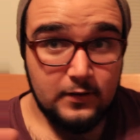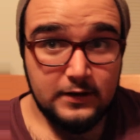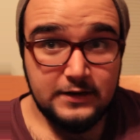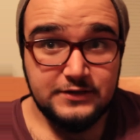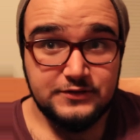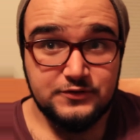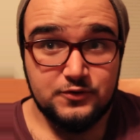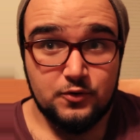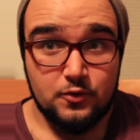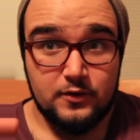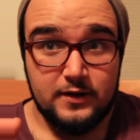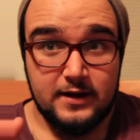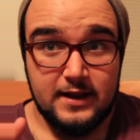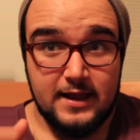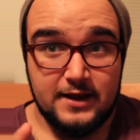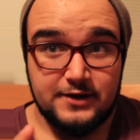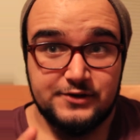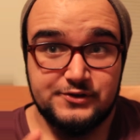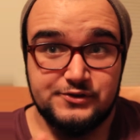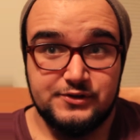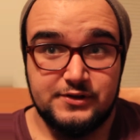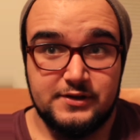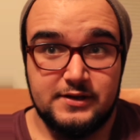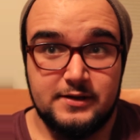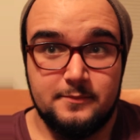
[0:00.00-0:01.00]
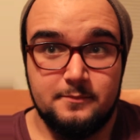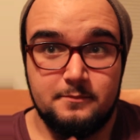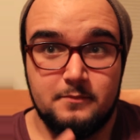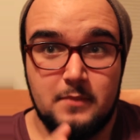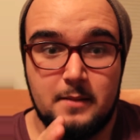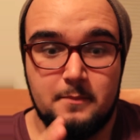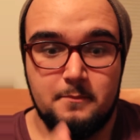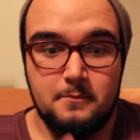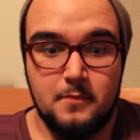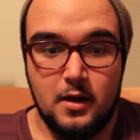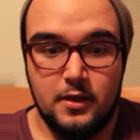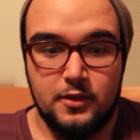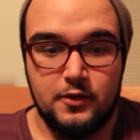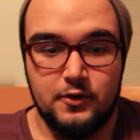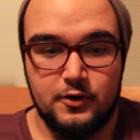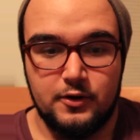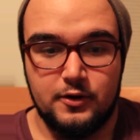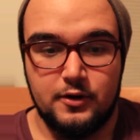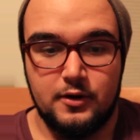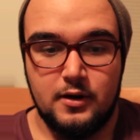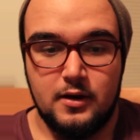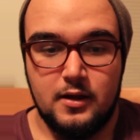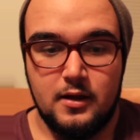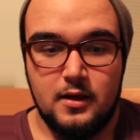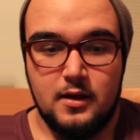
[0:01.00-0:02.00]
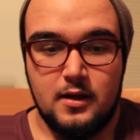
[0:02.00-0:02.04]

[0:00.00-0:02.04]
Funny story, actually. My mother